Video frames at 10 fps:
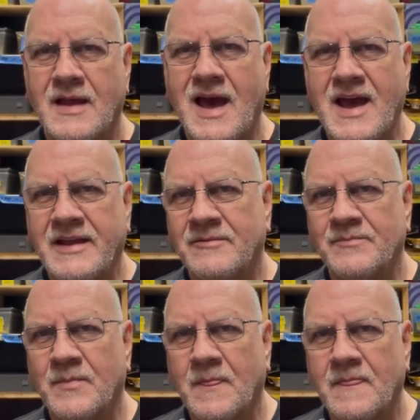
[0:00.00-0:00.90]
Hi,
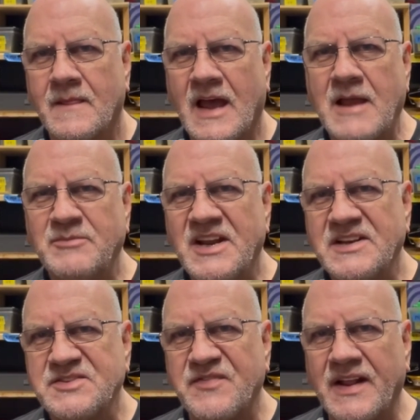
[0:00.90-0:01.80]
I'm
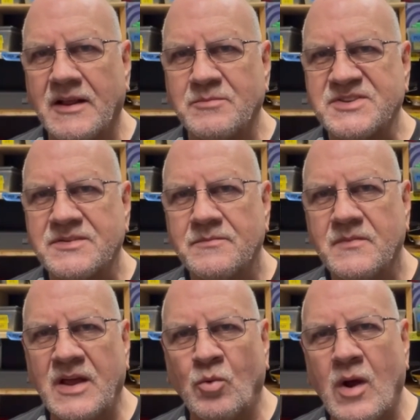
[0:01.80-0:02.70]
Dennis Phillips,
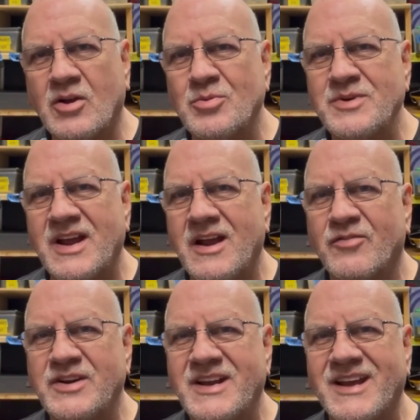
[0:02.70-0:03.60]
and welcome to
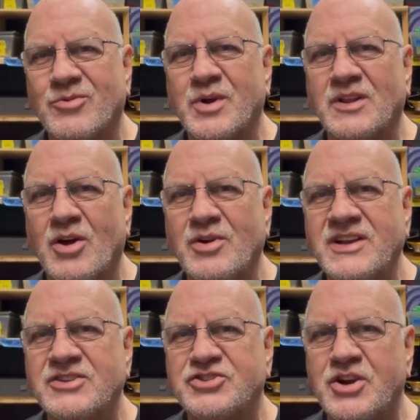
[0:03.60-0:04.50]
Everyday Reloading and